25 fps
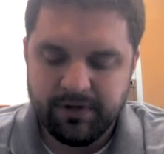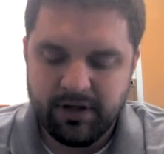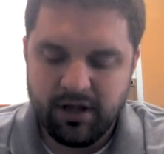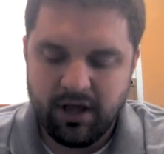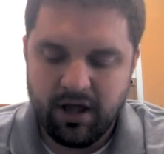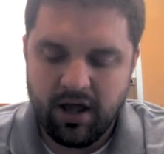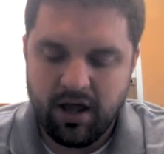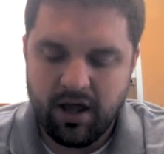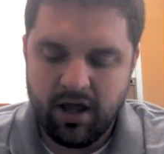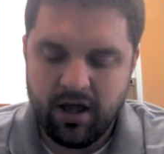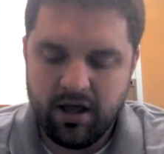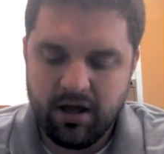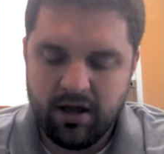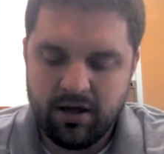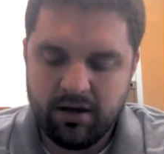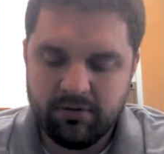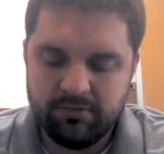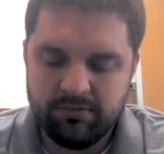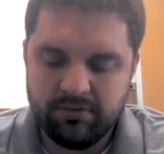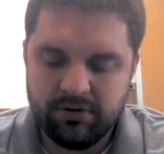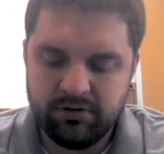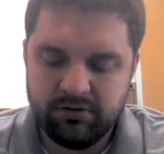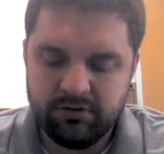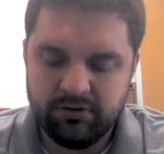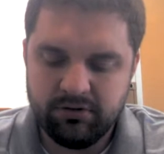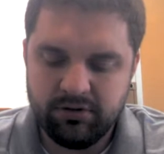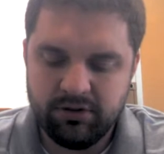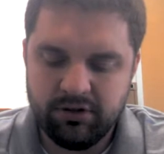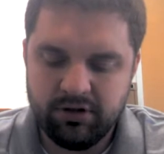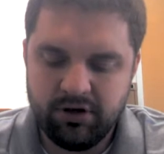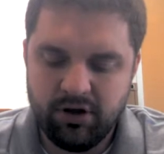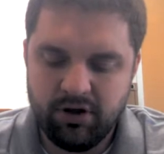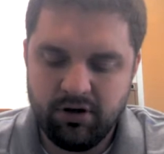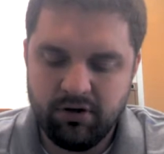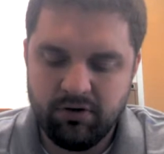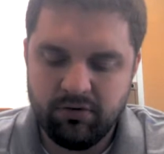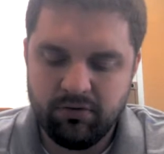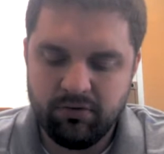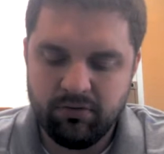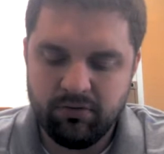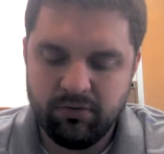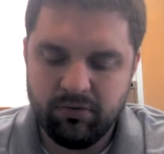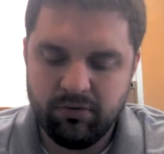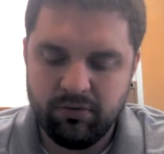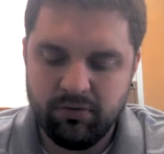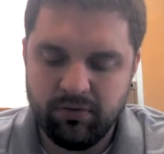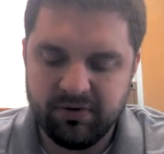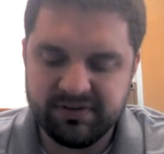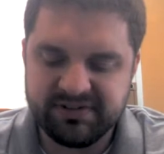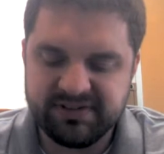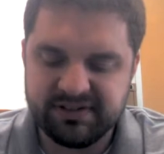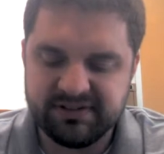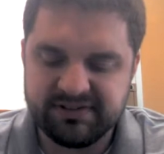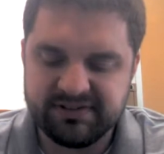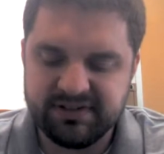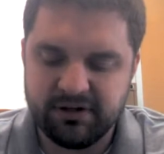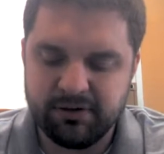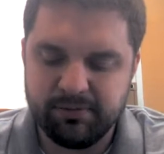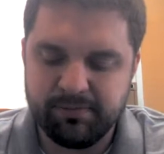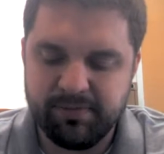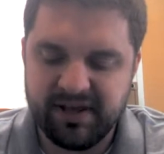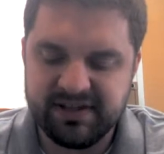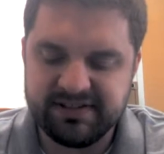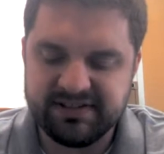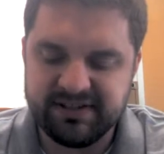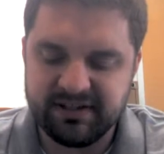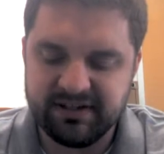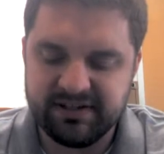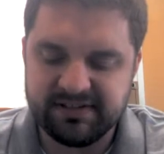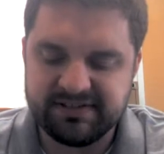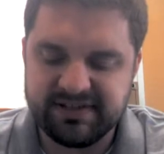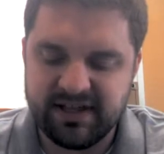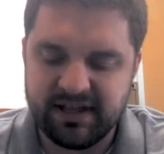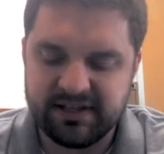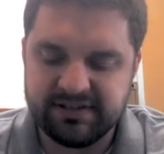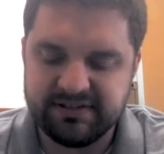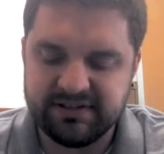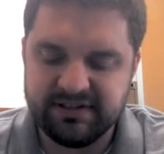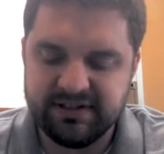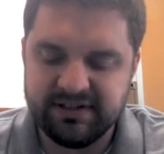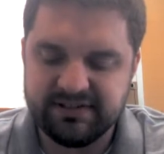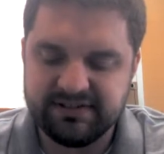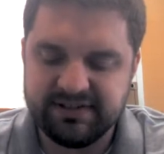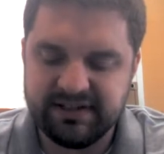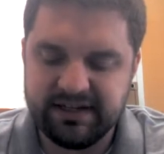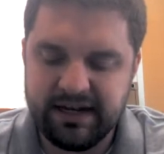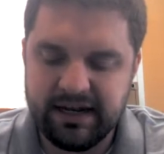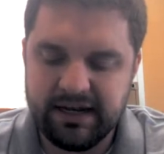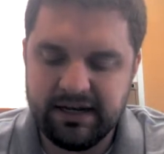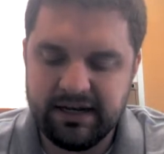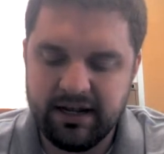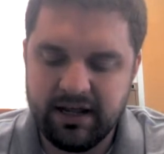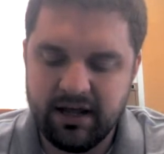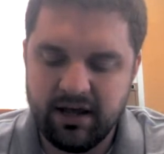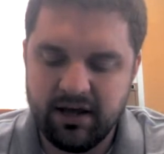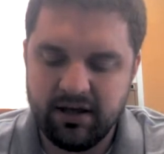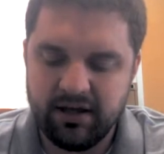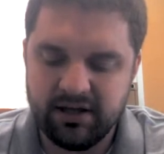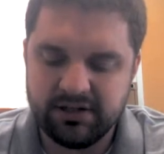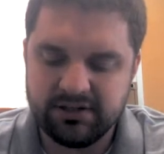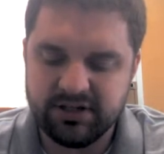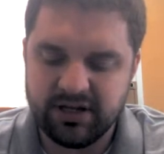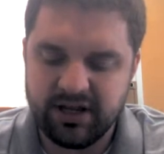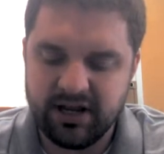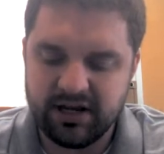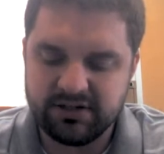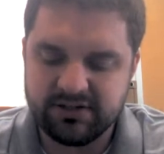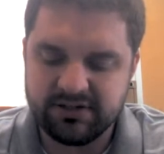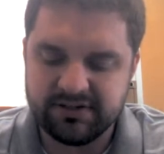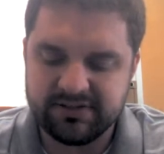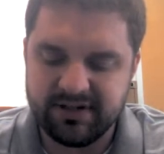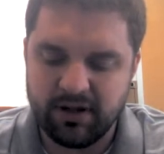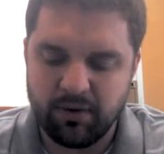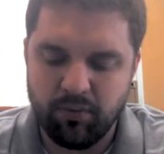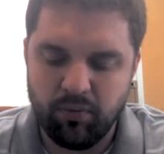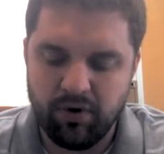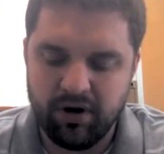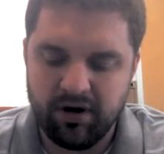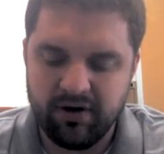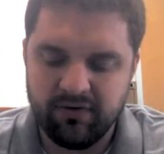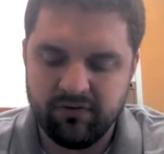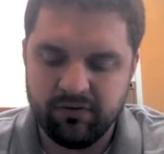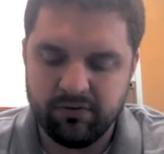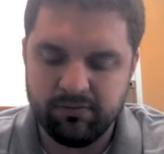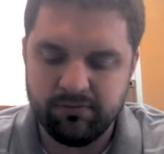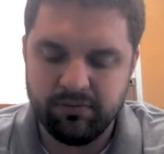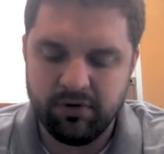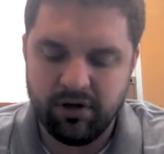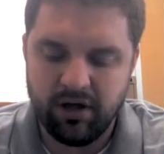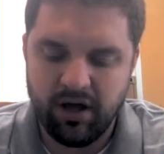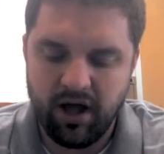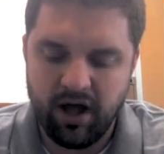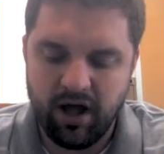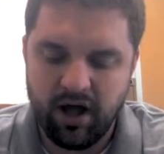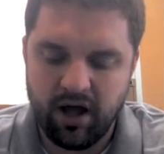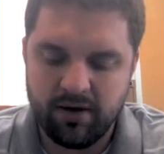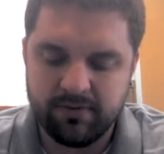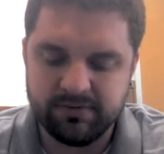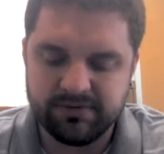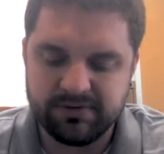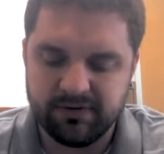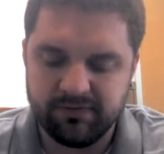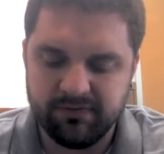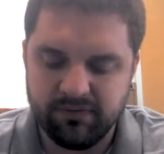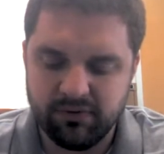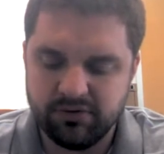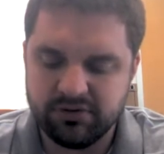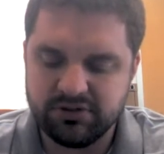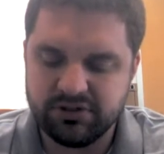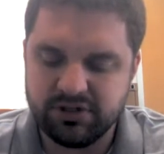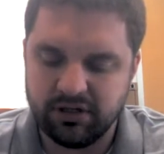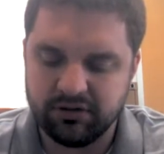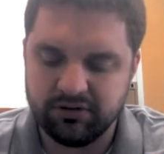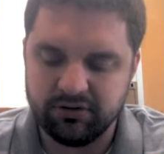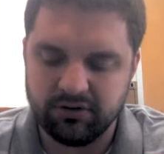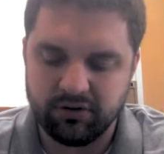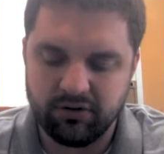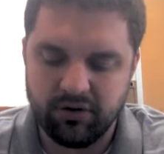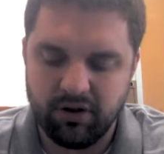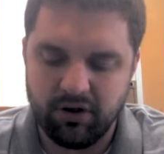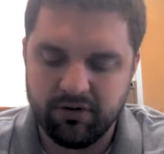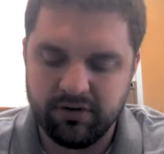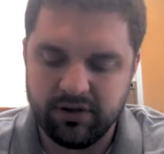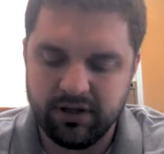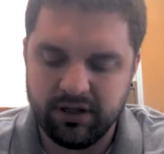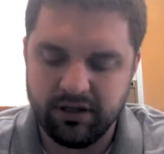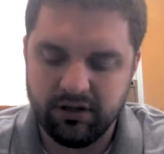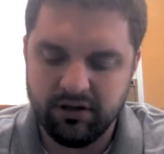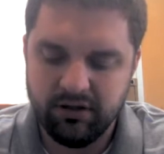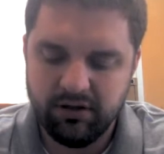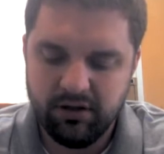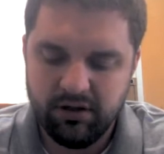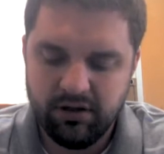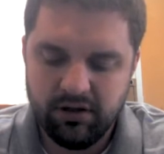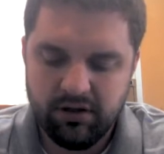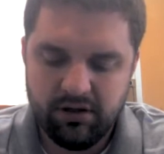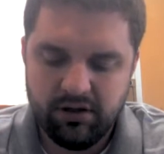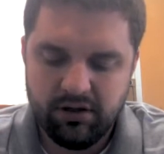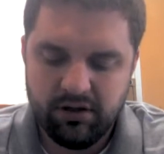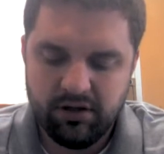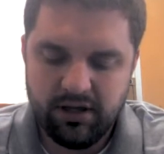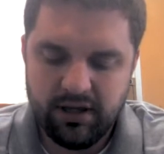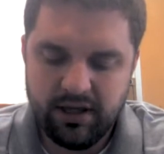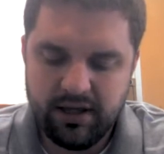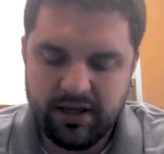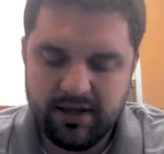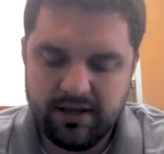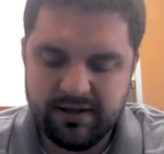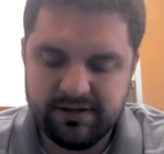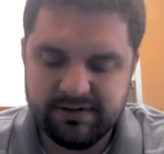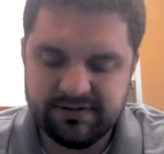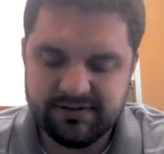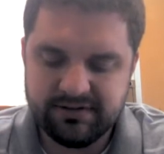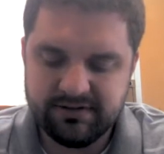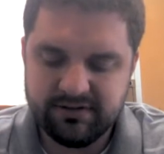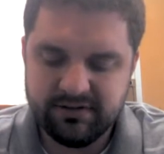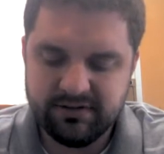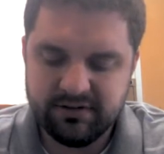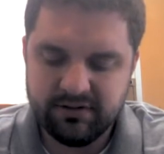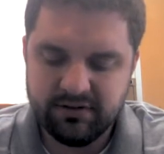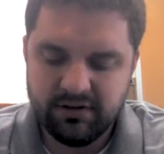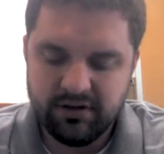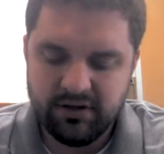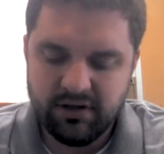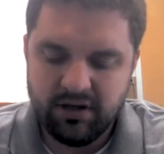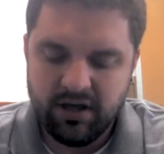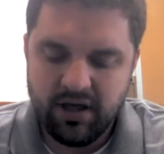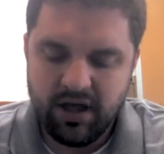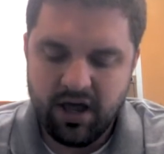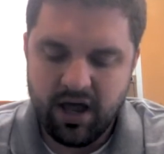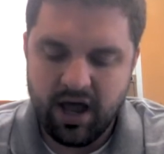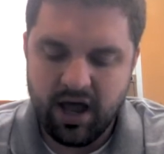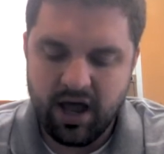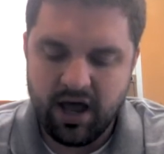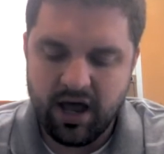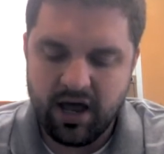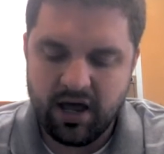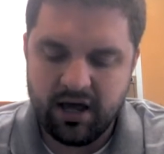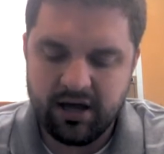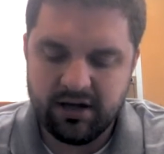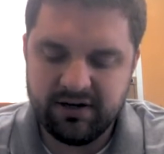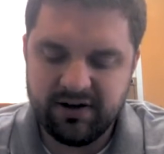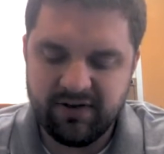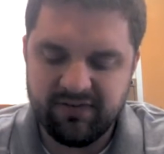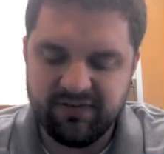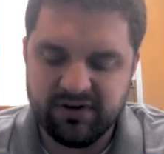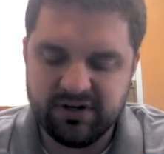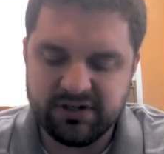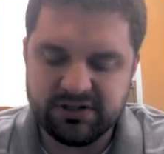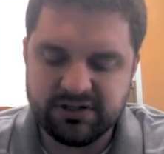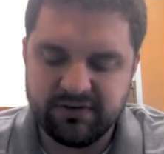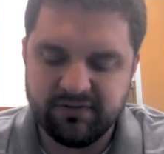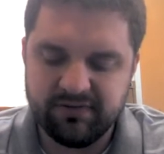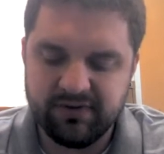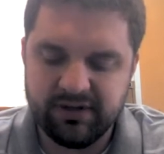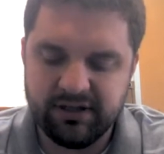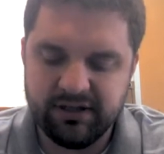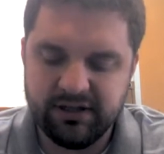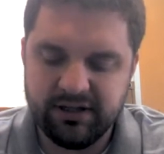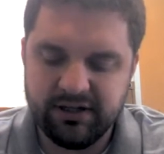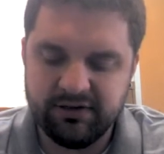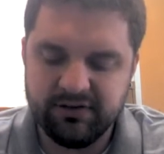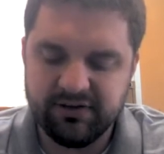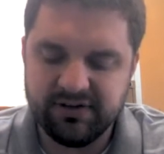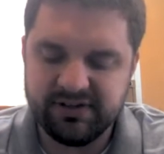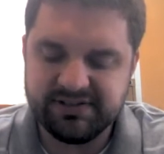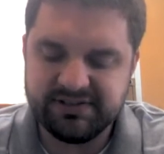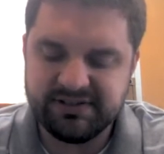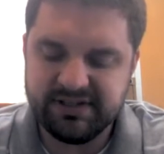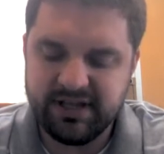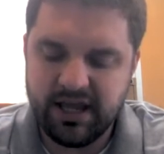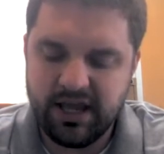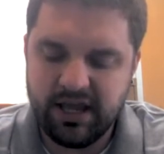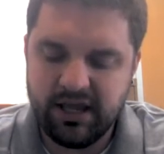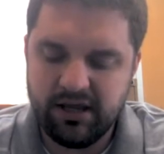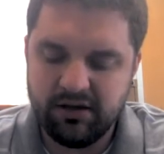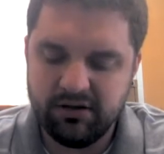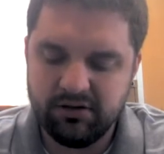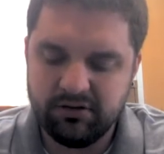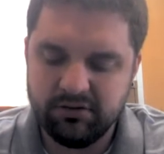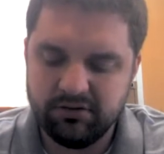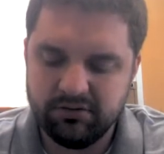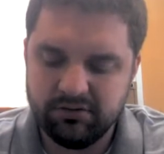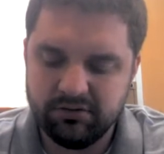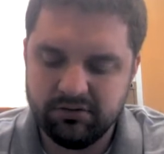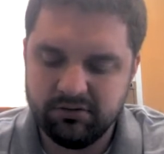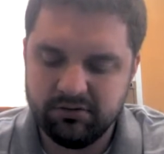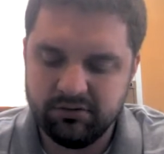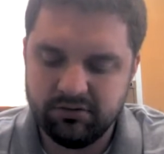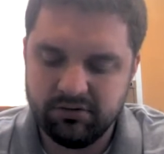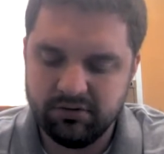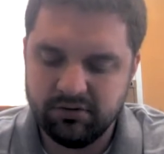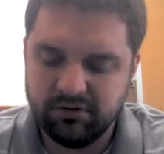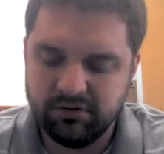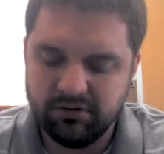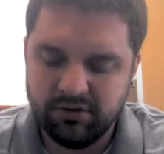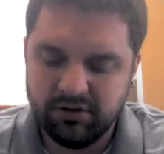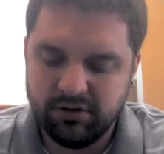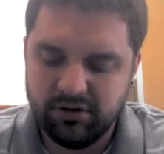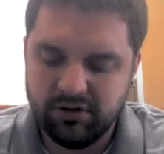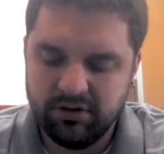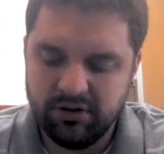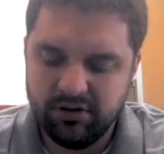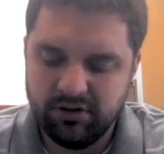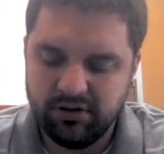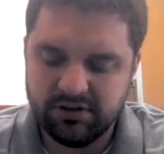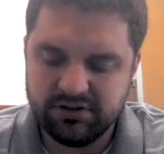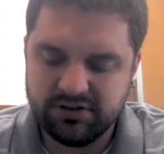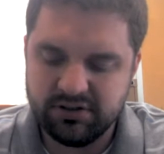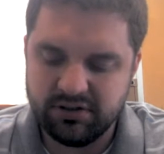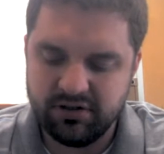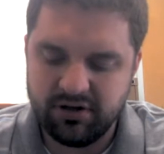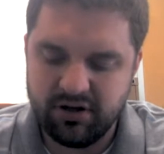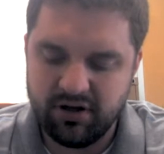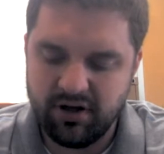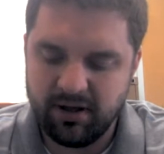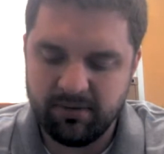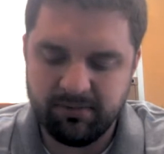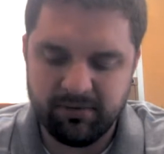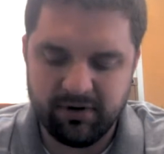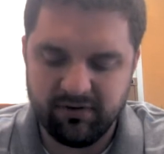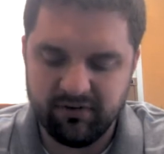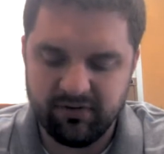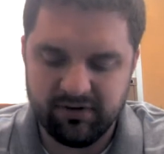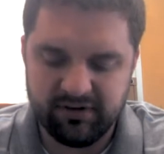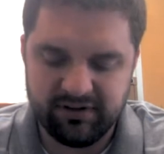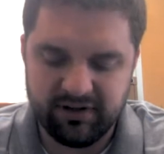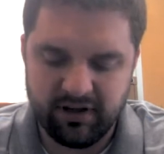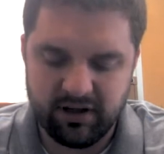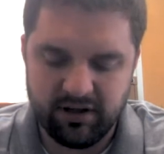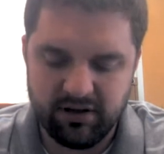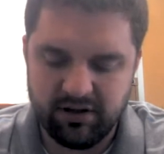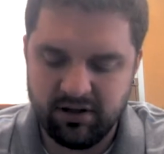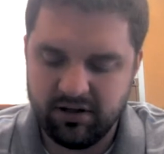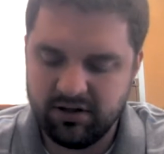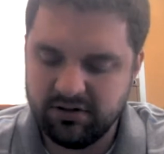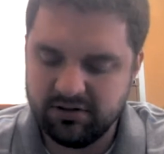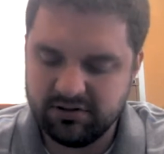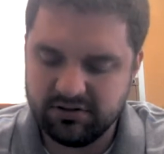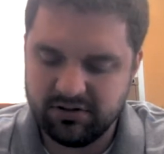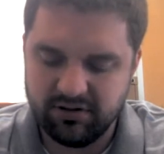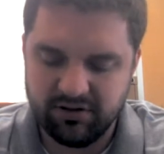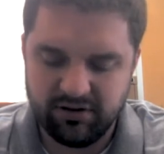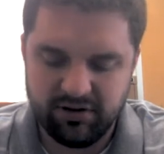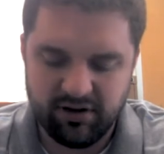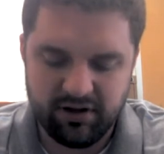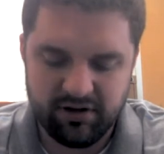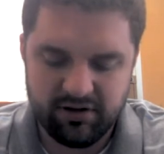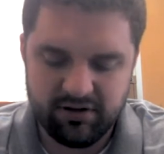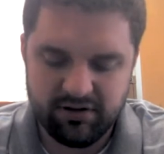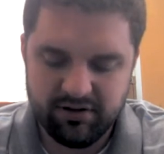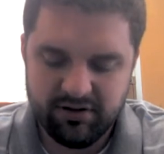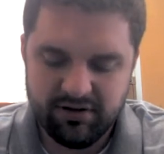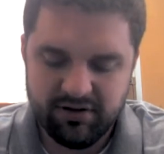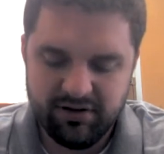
You know what's considered basic necessities in India. Education's not one of them. So food, shelter, clothing is. Definition of illiteracy. You should know. I'm not even going to tell you that. You should know that.